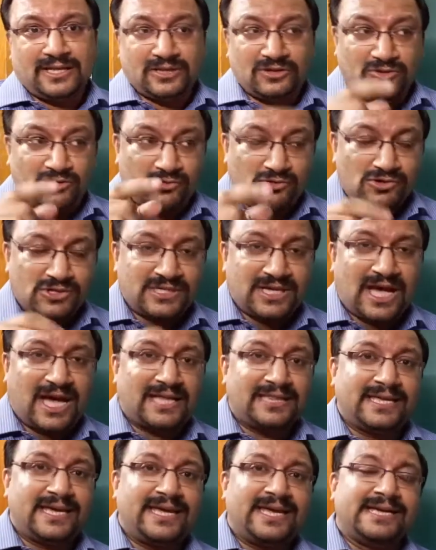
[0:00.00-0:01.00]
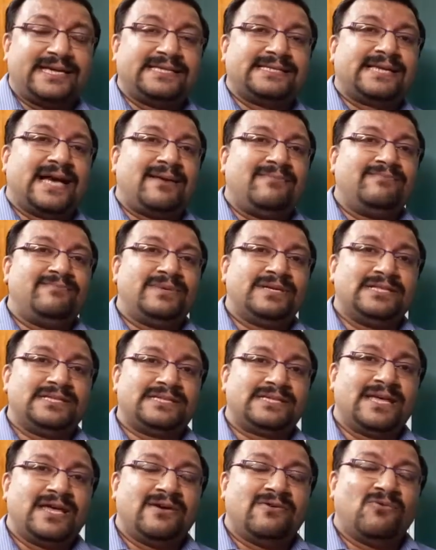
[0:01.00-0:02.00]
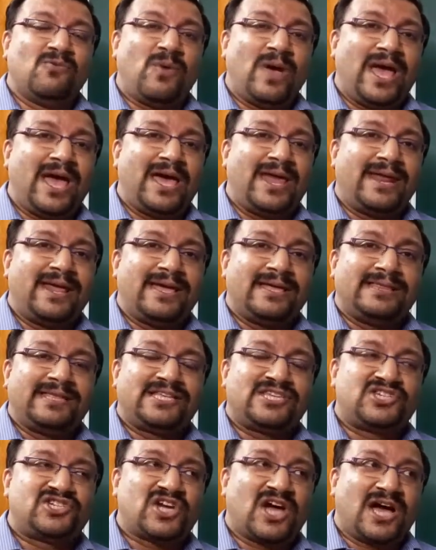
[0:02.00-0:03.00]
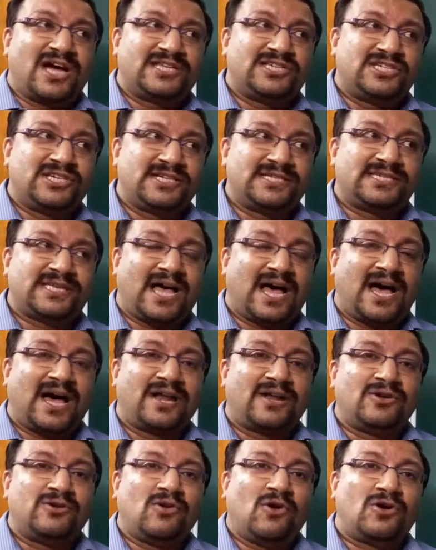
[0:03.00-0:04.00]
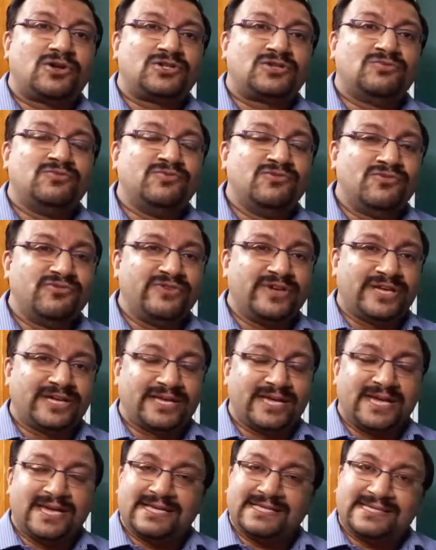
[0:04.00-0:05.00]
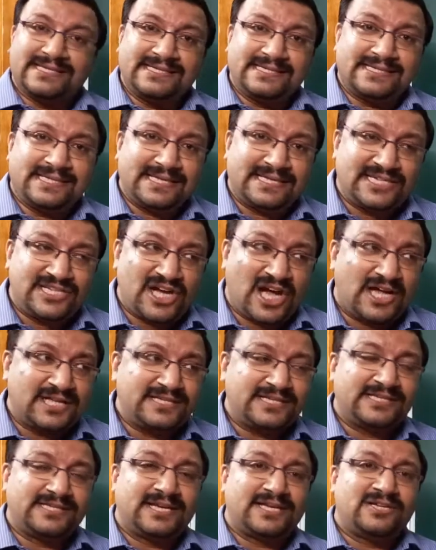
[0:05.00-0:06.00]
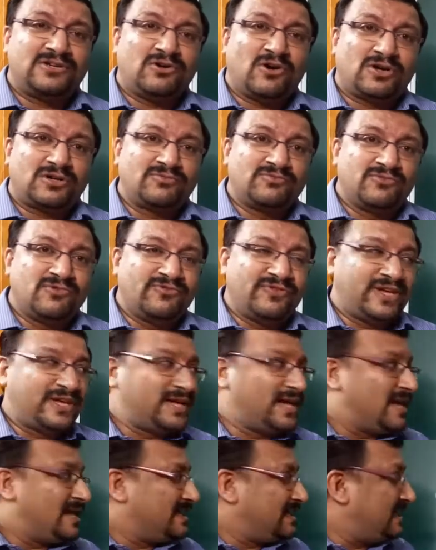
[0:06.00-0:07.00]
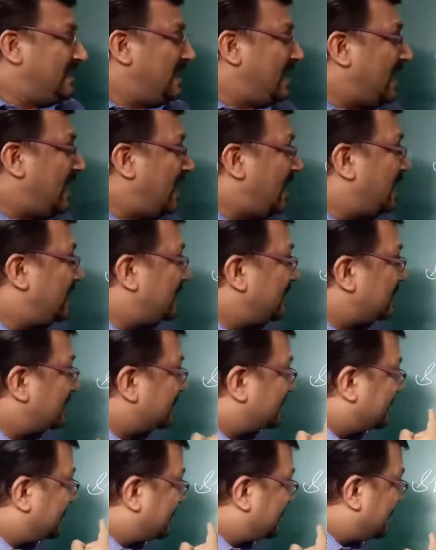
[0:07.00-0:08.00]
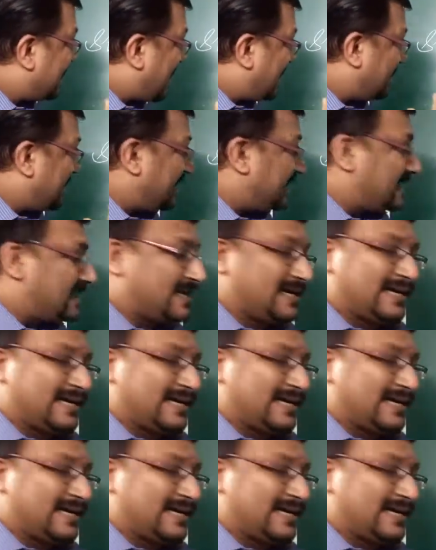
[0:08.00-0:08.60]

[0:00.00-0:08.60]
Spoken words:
those are the examples where the charges are not moving. Since the charges are not moving, they are static.